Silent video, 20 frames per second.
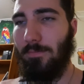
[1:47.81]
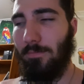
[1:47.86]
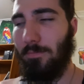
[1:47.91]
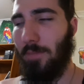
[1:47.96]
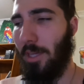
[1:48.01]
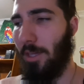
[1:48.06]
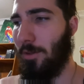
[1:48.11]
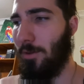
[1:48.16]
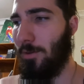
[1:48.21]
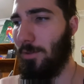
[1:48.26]

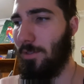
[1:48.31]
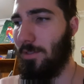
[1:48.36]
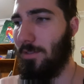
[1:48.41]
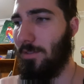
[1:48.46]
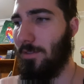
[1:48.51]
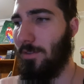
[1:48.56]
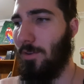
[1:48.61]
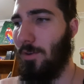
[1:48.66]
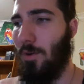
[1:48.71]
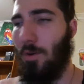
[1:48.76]

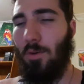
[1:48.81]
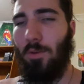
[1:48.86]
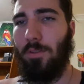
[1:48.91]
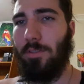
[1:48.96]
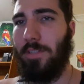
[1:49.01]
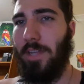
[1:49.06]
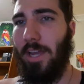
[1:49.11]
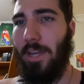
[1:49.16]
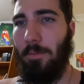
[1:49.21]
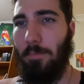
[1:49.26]
Because all
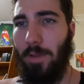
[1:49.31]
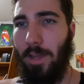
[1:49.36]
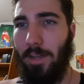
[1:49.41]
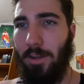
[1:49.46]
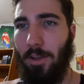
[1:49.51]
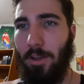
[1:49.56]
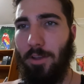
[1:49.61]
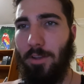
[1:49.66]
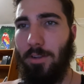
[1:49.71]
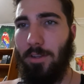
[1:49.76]
sane pet
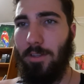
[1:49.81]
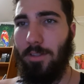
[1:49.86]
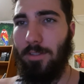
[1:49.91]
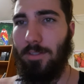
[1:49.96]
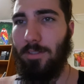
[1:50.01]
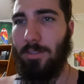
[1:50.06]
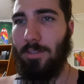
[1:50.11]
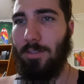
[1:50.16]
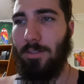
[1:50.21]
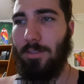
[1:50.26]

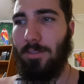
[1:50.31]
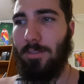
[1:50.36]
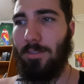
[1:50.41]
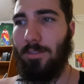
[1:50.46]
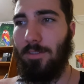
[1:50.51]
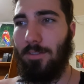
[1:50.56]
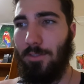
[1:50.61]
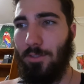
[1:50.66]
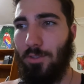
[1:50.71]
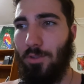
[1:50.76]
owners
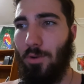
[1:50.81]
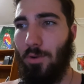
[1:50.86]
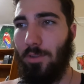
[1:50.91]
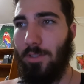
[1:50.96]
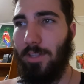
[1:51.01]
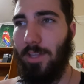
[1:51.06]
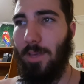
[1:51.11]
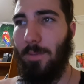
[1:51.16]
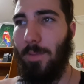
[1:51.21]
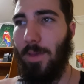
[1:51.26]
talk
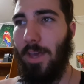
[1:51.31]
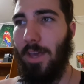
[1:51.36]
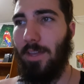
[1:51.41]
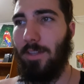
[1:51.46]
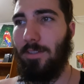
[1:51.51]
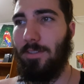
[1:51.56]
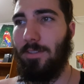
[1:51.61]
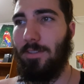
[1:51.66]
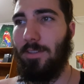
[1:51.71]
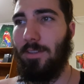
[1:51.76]
to their
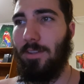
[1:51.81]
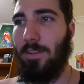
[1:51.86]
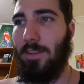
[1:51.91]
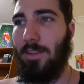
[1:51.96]
pets